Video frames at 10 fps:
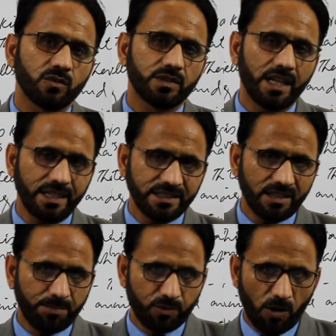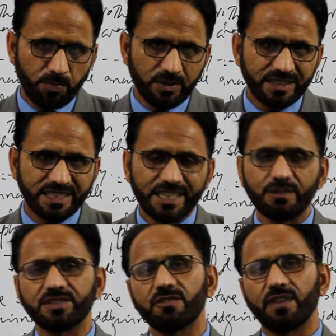There is a proper
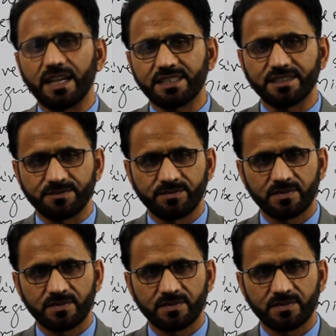sequence of action.